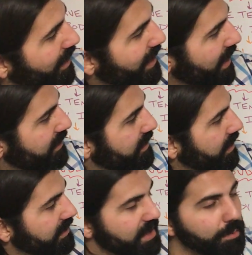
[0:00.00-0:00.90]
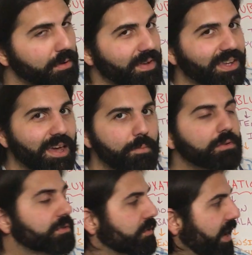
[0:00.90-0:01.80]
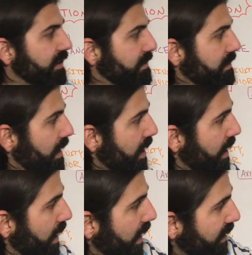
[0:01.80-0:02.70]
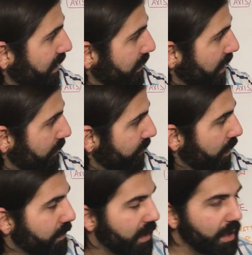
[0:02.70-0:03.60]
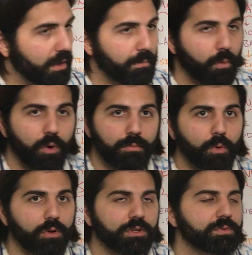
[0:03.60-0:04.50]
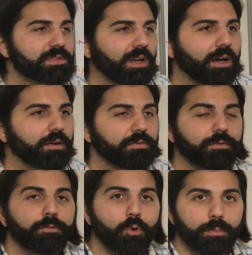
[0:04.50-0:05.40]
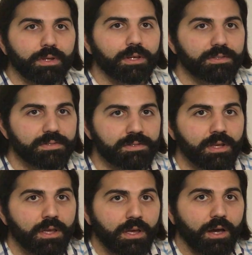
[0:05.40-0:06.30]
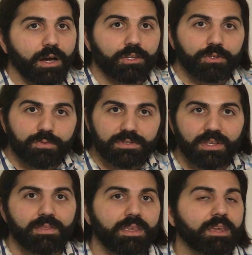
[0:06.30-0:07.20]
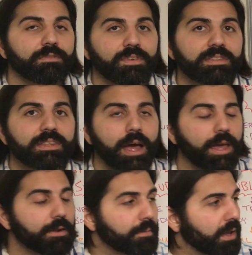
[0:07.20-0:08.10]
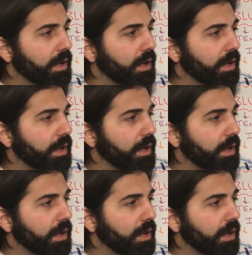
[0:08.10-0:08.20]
Next, an example of a chemical stress can come from the more and more use of formulas used in the infant's diet